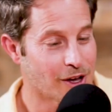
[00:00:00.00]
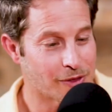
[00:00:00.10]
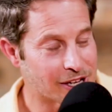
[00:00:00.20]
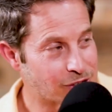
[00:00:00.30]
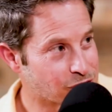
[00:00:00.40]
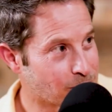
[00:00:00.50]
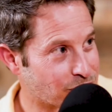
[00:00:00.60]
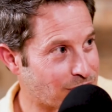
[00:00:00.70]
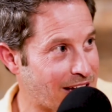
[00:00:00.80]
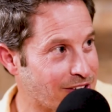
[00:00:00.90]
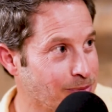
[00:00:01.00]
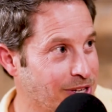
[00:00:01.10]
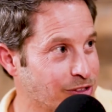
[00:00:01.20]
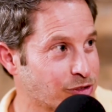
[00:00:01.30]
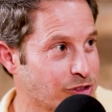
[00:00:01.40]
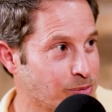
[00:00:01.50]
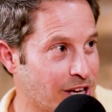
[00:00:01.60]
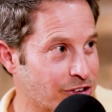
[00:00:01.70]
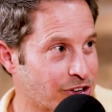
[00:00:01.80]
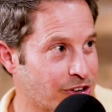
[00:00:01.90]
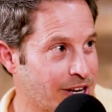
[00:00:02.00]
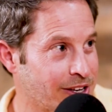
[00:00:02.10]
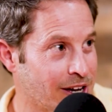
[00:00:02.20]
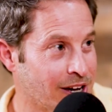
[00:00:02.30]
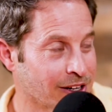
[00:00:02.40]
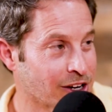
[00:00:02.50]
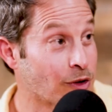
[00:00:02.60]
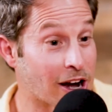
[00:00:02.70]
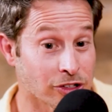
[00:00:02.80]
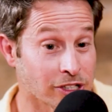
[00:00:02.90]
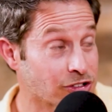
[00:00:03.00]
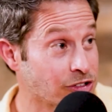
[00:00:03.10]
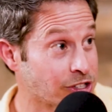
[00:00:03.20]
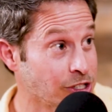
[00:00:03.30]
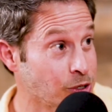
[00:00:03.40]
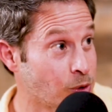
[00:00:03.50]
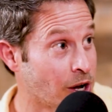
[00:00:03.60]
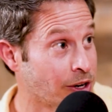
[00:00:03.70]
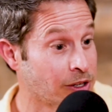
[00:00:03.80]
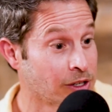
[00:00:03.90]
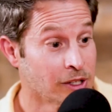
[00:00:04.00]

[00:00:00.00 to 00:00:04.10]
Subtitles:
thank you so much for having me. This was a pleasure, and congratulations to you on